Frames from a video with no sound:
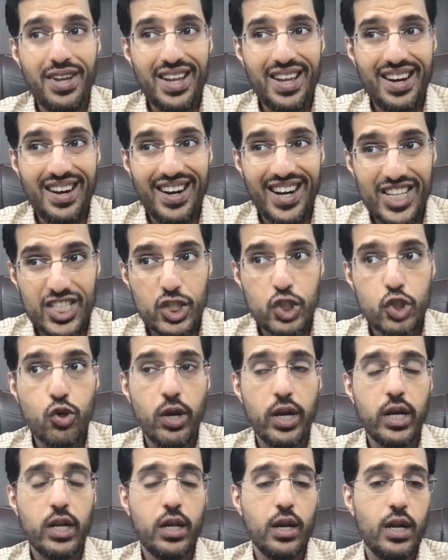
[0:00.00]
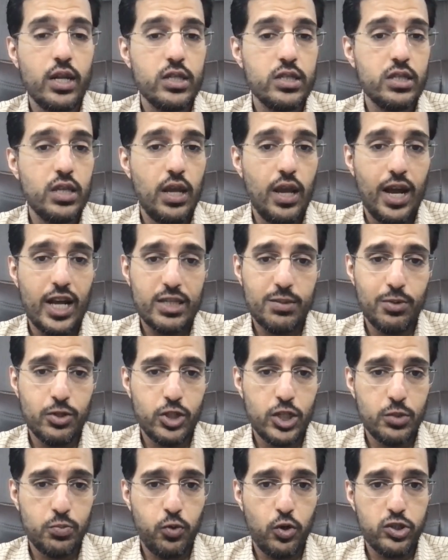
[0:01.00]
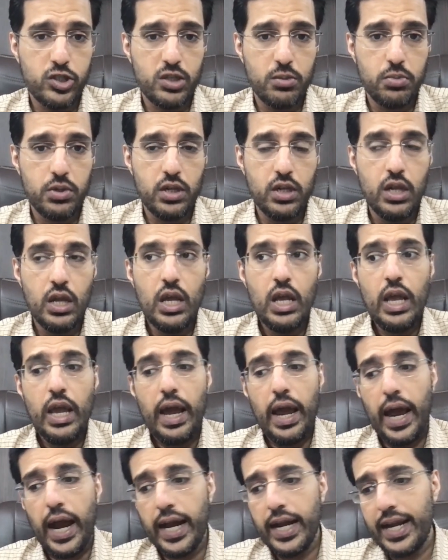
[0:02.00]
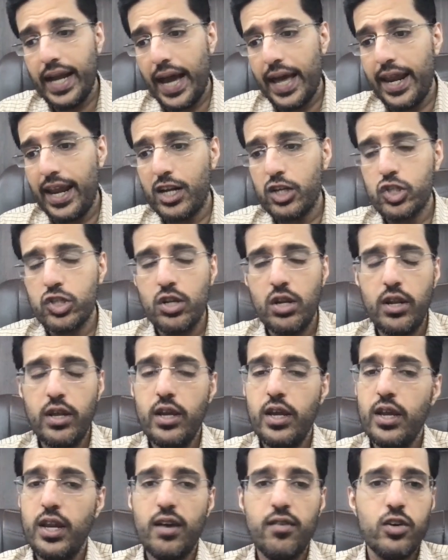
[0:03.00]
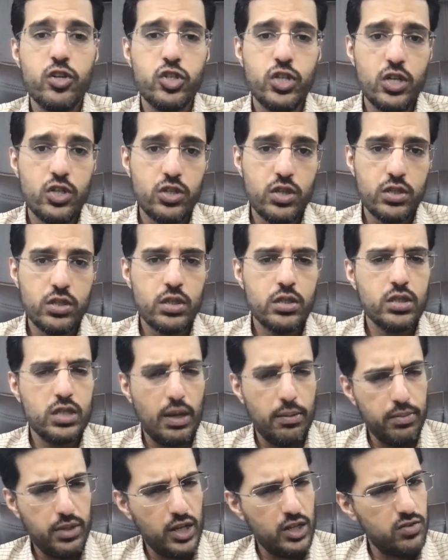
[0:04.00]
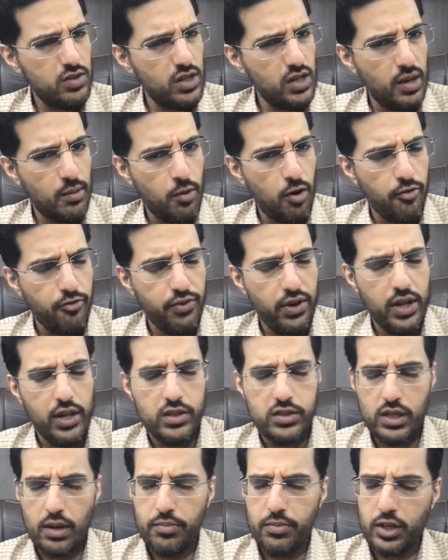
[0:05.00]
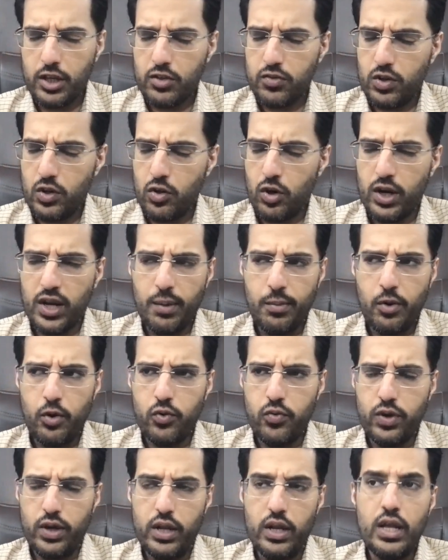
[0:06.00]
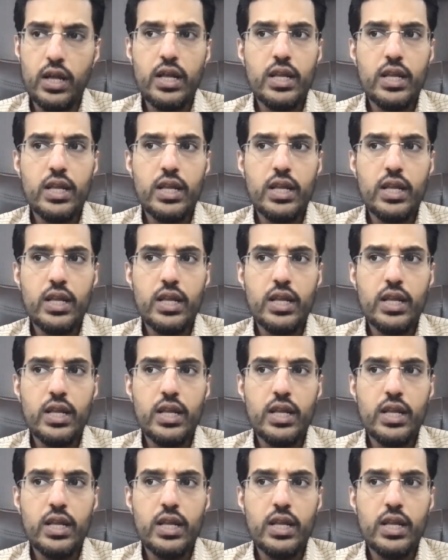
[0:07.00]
restrict currency as much as possible, and directionally he never changes. Some things will come out well, some things will not come out well.